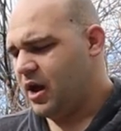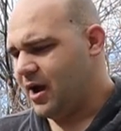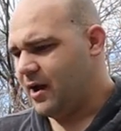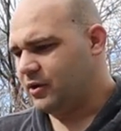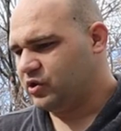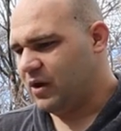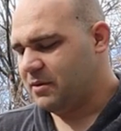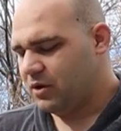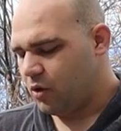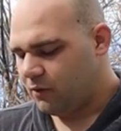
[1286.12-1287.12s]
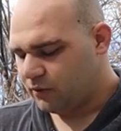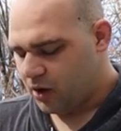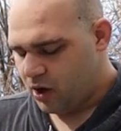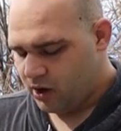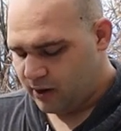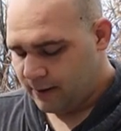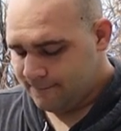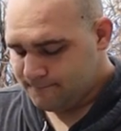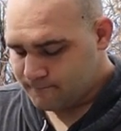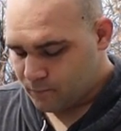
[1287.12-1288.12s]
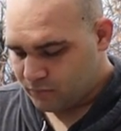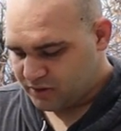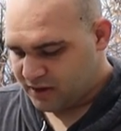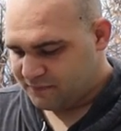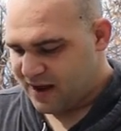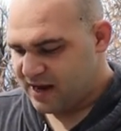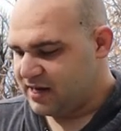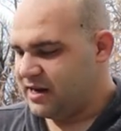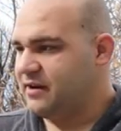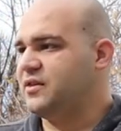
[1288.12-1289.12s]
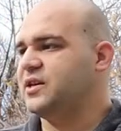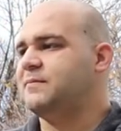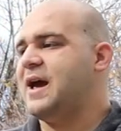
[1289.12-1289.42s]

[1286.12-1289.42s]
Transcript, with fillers: Uh, so, I mean, overall, if I had to give this